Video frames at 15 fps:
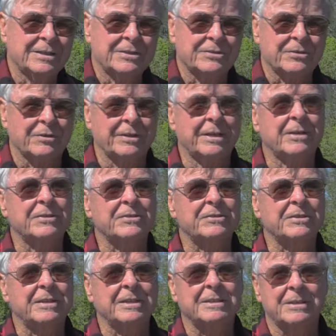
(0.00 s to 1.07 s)
So they
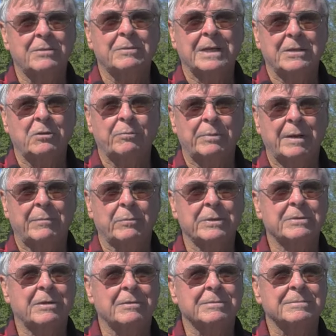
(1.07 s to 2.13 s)
understood. They said, "Okay, no problem." We
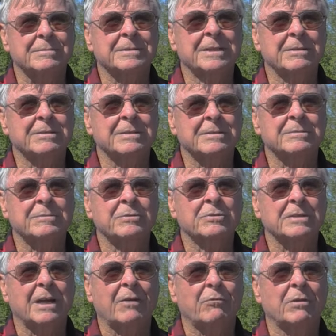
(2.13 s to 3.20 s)
thought, you was
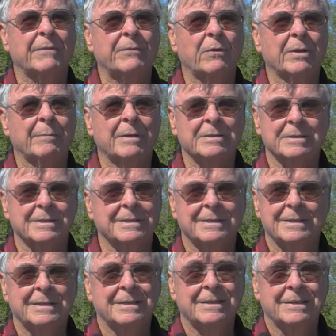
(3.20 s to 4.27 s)
kind of rough on him. I said,
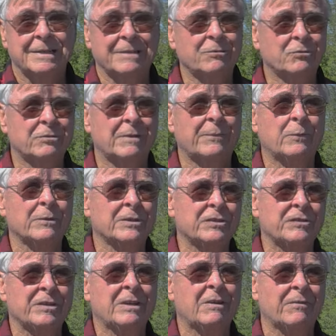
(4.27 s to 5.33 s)
"He was rough on
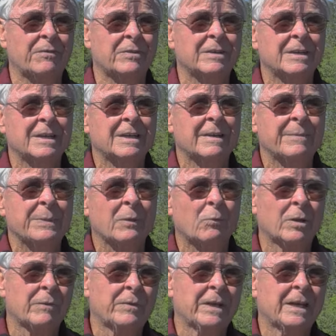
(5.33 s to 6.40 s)
himself.
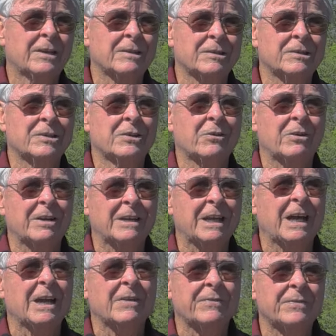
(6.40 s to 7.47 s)
What if he had a gun or a
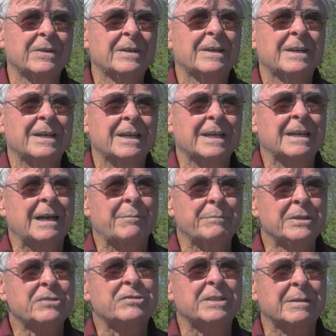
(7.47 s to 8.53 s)
knife and I
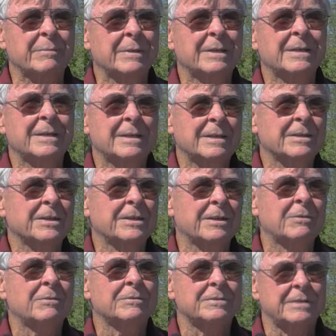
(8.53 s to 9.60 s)
missed him,
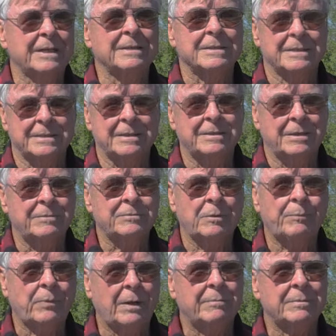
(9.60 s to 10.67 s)
on stage?" They said, "No
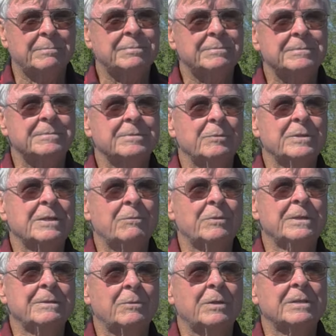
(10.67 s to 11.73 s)
problem. We
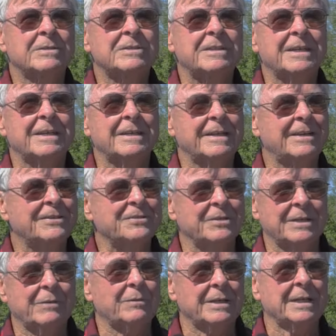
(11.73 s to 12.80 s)
understand now." So
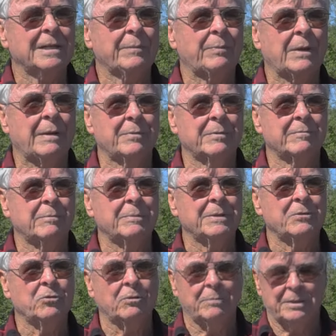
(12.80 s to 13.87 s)
there wasn't any problem with me
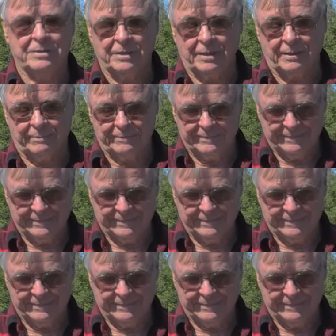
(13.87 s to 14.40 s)
doing my job.